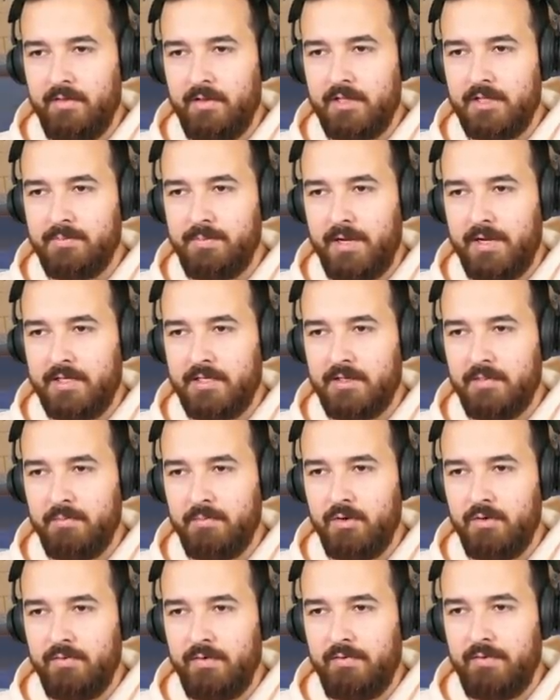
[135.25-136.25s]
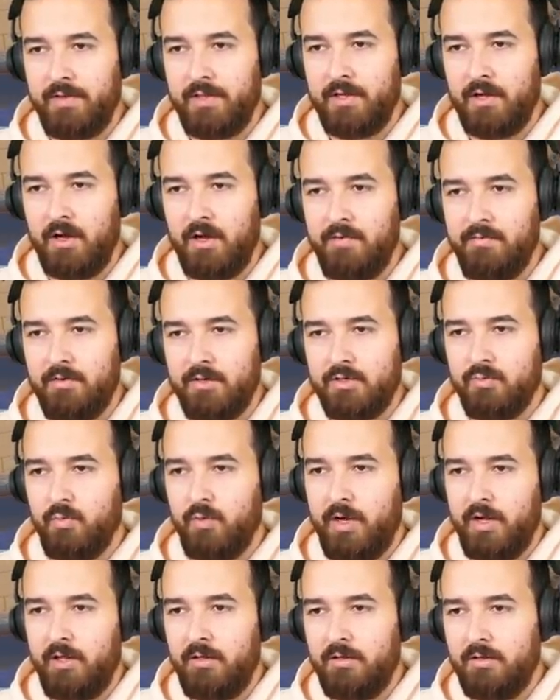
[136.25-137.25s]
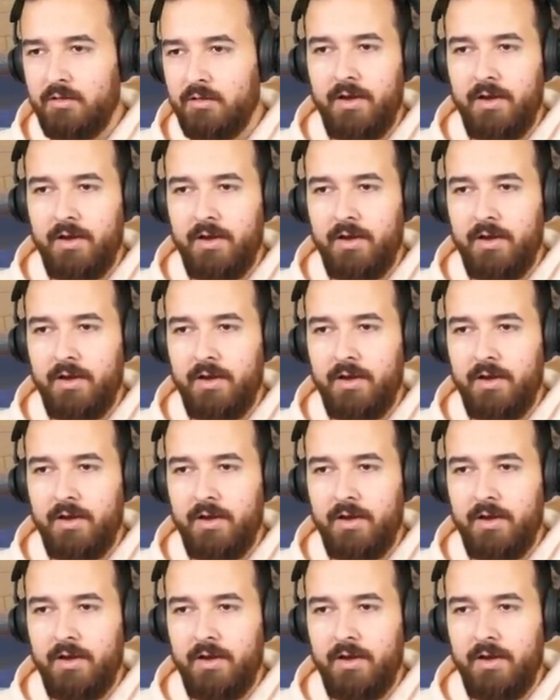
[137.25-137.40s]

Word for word: the space to move everything over as well.